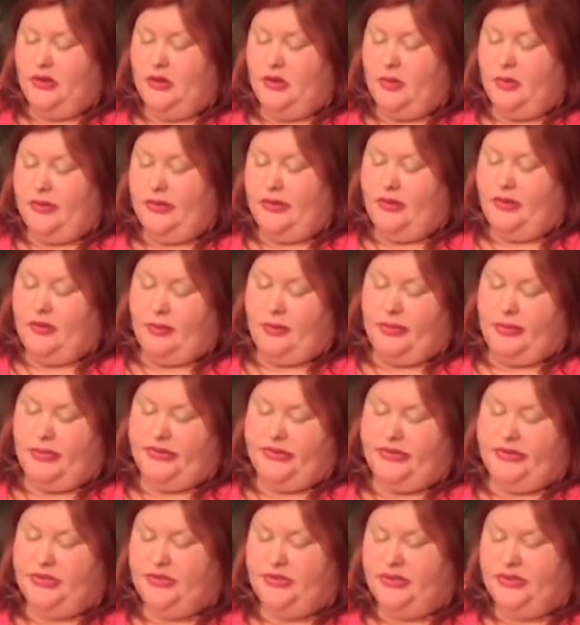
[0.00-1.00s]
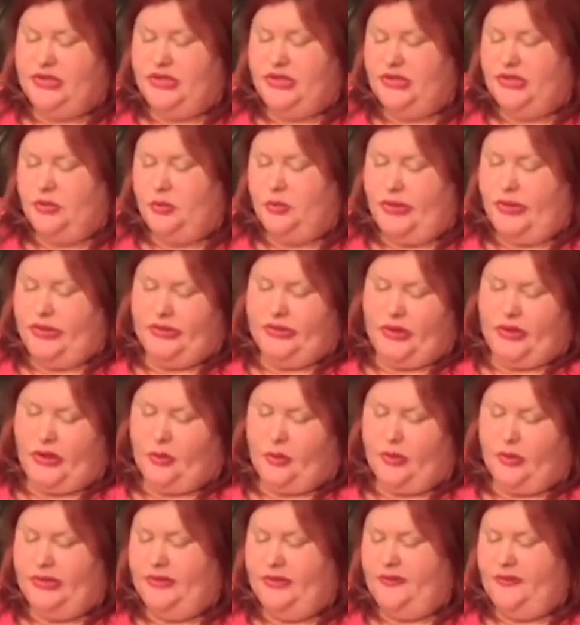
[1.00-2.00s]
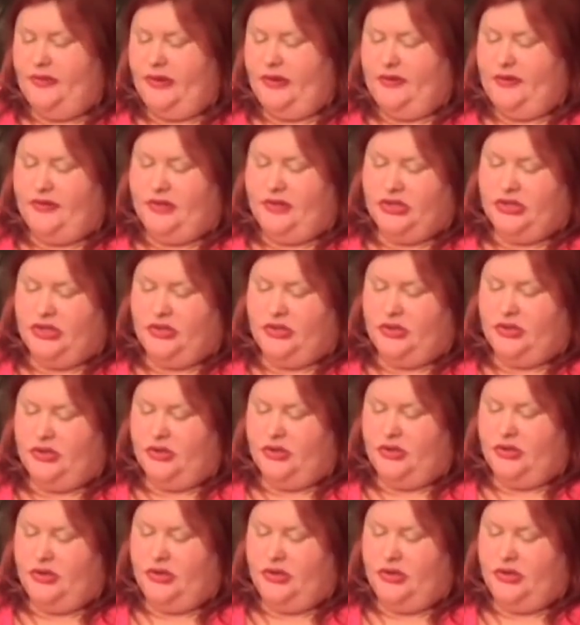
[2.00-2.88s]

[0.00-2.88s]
where they grumbled and stretched and wiggled awkwardly free of each other.